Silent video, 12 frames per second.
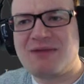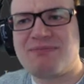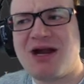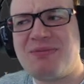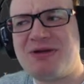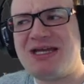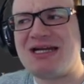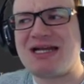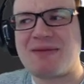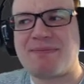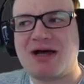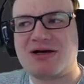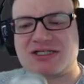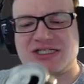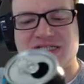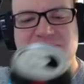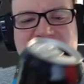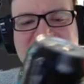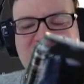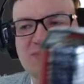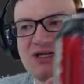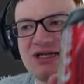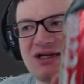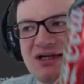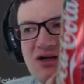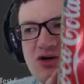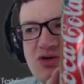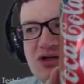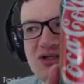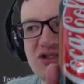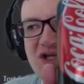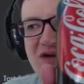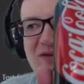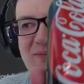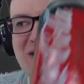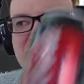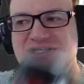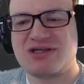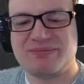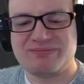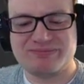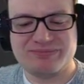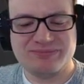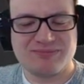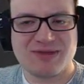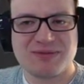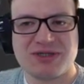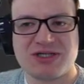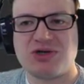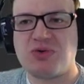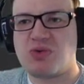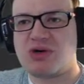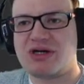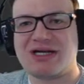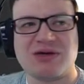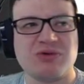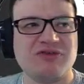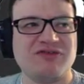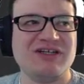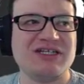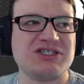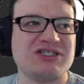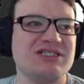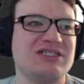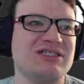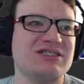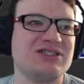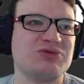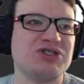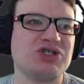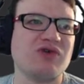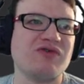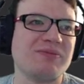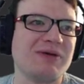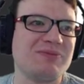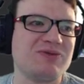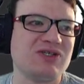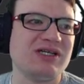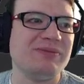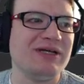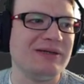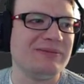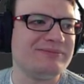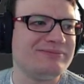And Propagated, I apologize about this being a Coke instead of a Pepsi. But don't worry, I will finish this and switch over to Pepsi in a minute.